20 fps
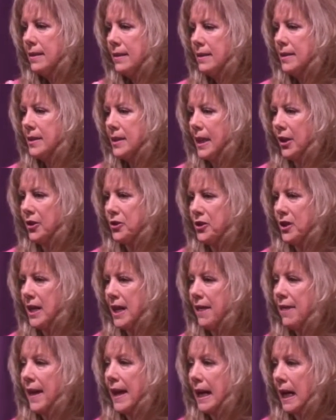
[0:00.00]
scarcity
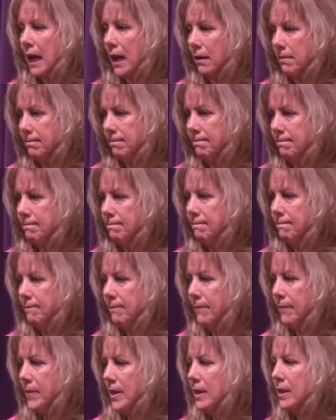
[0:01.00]
thinking.
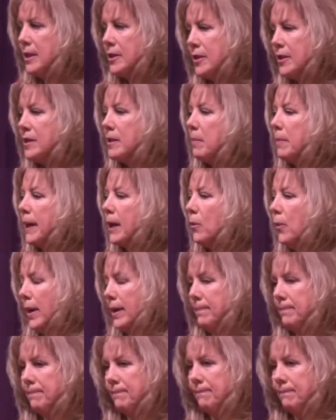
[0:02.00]
This is a big
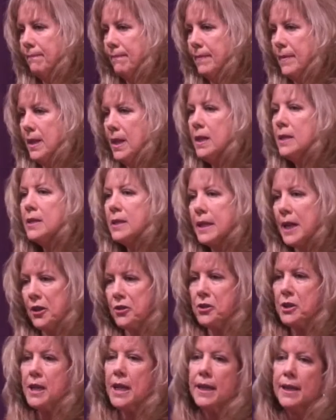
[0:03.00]
one.
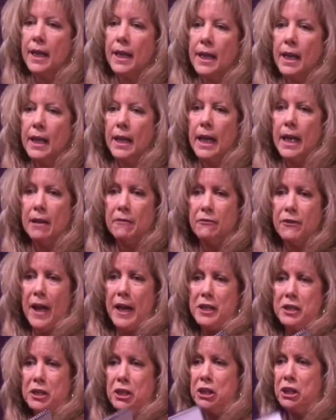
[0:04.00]
Scarcity thinking. If
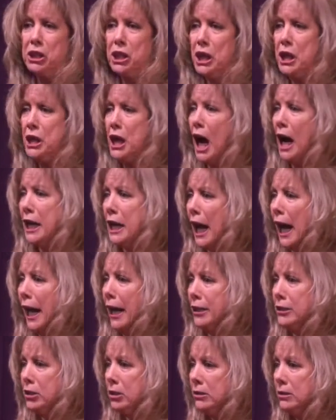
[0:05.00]
they succeed, I
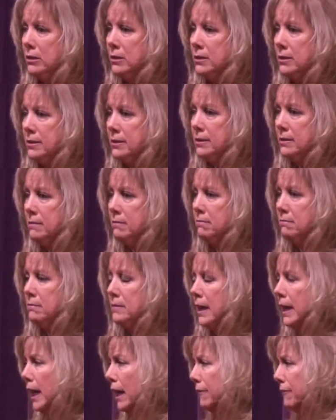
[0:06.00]
can't.
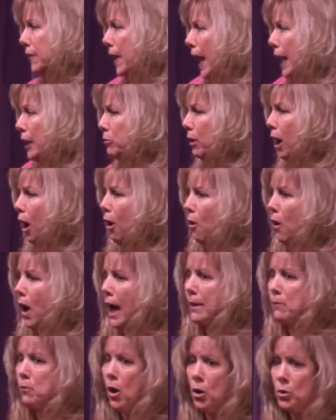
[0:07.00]
If they grow,
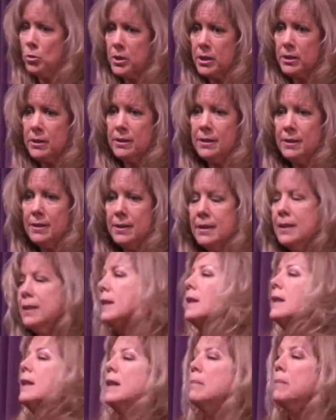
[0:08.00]
I won't.
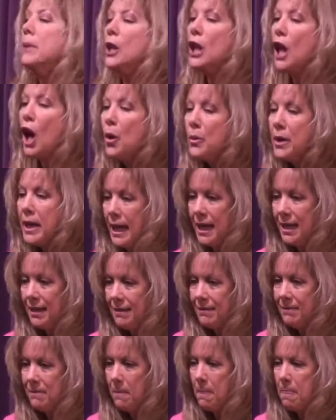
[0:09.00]
Baloney.
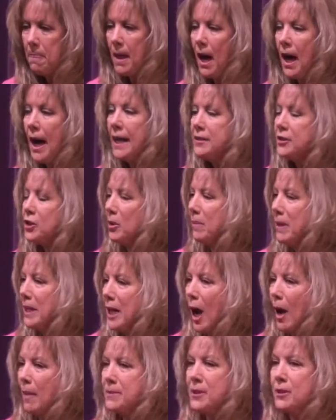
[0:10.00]
I had so many
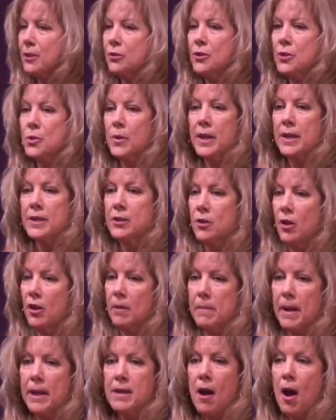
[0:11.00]
obstacles when I
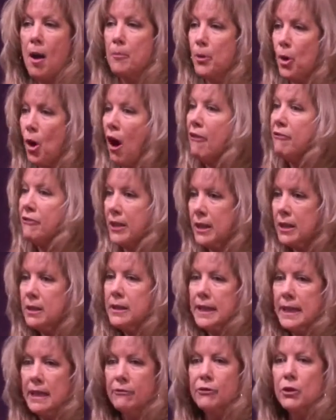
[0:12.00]
started my nonprofit,
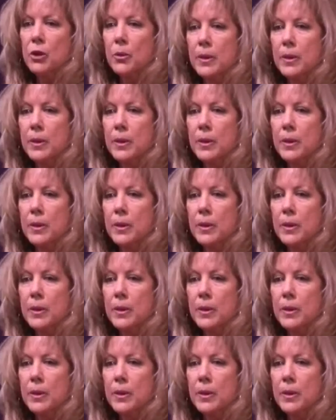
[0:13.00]
Cleaning for a